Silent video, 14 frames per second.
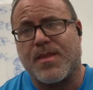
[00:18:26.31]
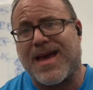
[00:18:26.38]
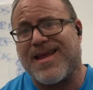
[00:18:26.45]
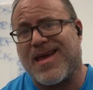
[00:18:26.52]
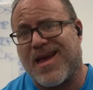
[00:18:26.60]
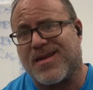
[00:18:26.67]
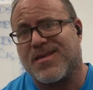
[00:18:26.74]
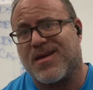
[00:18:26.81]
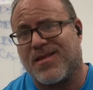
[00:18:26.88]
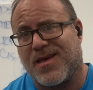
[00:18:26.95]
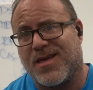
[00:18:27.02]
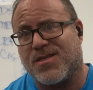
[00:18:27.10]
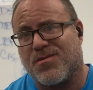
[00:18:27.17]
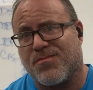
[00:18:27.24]
that
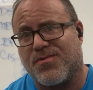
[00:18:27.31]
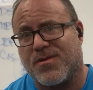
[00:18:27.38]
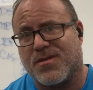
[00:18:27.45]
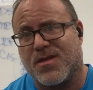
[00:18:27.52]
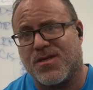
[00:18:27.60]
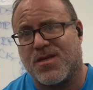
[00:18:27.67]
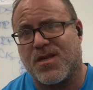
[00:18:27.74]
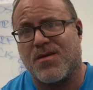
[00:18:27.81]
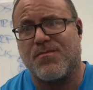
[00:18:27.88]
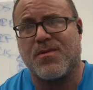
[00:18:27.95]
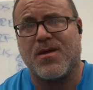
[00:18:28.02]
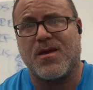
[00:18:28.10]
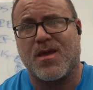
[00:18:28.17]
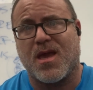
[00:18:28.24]
exhalation position and
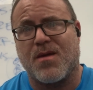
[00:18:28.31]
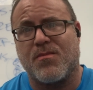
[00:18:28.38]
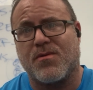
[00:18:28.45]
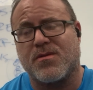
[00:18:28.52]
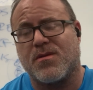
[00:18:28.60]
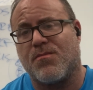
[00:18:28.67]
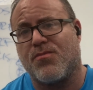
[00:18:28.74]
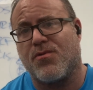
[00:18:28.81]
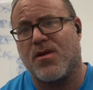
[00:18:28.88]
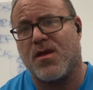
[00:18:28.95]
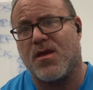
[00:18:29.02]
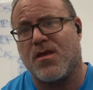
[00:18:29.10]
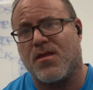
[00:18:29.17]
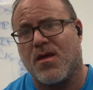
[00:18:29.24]
being able to
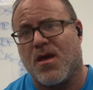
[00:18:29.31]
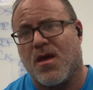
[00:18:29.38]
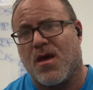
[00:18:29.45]
breathe